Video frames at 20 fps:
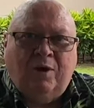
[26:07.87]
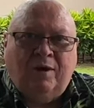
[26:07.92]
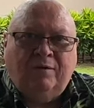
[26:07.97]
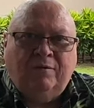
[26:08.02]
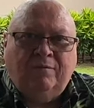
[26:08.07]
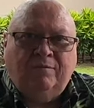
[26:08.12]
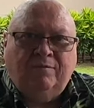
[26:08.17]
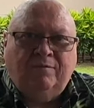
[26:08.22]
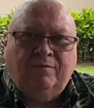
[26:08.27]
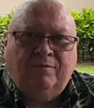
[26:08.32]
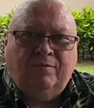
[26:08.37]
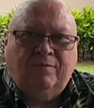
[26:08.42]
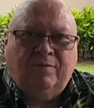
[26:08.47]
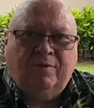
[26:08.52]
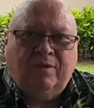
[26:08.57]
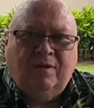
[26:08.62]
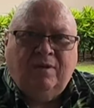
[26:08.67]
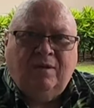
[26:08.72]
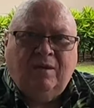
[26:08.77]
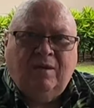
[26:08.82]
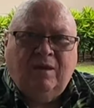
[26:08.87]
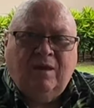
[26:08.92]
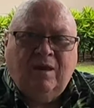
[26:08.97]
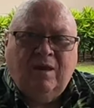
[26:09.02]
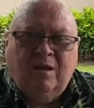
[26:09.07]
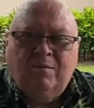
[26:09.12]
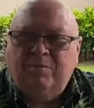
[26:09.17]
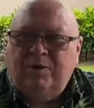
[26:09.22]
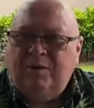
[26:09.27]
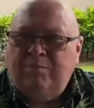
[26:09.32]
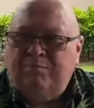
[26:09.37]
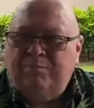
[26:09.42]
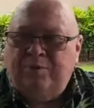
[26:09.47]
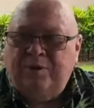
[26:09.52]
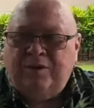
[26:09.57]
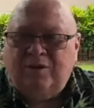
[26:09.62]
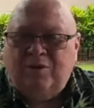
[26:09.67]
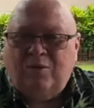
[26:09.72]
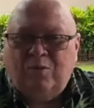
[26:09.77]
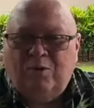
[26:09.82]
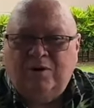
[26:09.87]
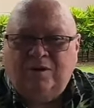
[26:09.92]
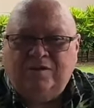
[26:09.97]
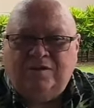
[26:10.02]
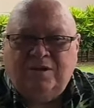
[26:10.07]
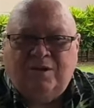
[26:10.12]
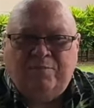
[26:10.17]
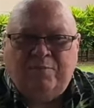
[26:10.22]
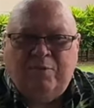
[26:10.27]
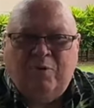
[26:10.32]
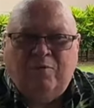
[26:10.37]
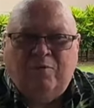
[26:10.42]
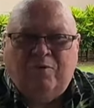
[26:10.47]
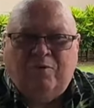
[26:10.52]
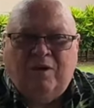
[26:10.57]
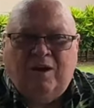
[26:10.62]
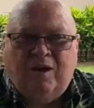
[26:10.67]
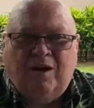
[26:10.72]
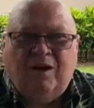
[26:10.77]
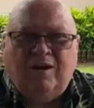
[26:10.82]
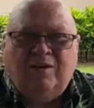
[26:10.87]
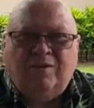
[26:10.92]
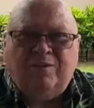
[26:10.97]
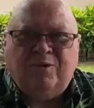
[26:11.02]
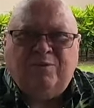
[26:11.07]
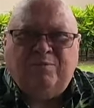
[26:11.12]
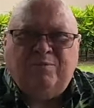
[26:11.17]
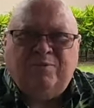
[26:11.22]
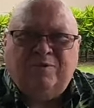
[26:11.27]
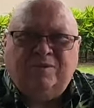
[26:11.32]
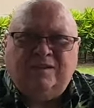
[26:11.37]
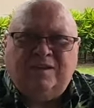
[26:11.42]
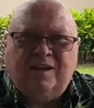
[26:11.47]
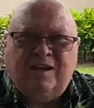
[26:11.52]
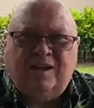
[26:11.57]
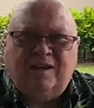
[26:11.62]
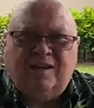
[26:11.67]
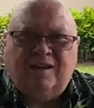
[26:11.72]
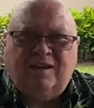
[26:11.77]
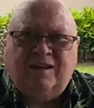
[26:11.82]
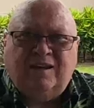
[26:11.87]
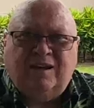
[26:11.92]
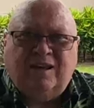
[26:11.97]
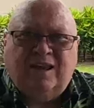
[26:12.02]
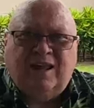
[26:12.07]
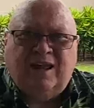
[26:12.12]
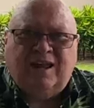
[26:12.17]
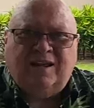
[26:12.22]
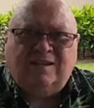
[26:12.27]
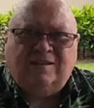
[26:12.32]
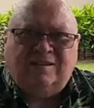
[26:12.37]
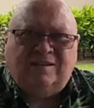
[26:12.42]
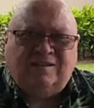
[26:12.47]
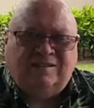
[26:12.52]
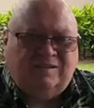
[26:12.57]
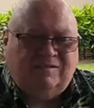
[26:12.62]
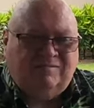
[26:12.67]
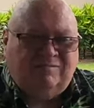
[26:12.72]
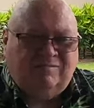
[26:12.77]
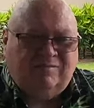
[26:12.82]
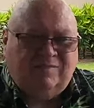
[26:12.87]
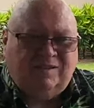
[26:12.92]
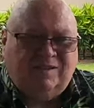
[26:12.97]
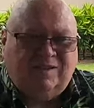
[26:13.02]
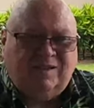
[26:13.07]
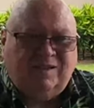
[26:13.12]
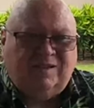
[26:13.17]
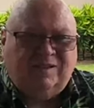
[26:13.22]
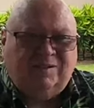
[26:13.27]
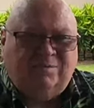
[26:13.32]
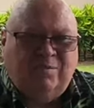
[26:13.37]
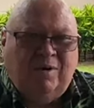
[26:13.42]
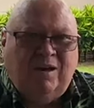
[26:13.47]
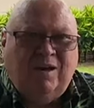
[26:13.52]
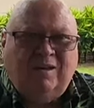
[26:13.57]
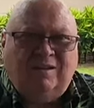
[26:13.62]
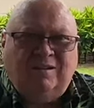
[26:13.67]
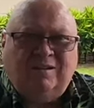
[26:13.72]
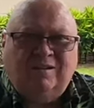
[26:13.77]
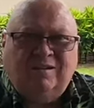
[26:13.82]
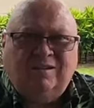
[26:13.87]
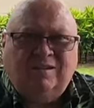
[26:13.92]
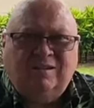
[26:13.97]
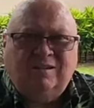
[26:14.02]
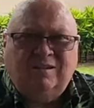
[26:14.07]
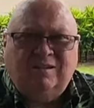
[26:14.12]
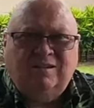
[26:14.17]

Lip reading: I mean, Bitcoin's up over 100% in the last 6 months.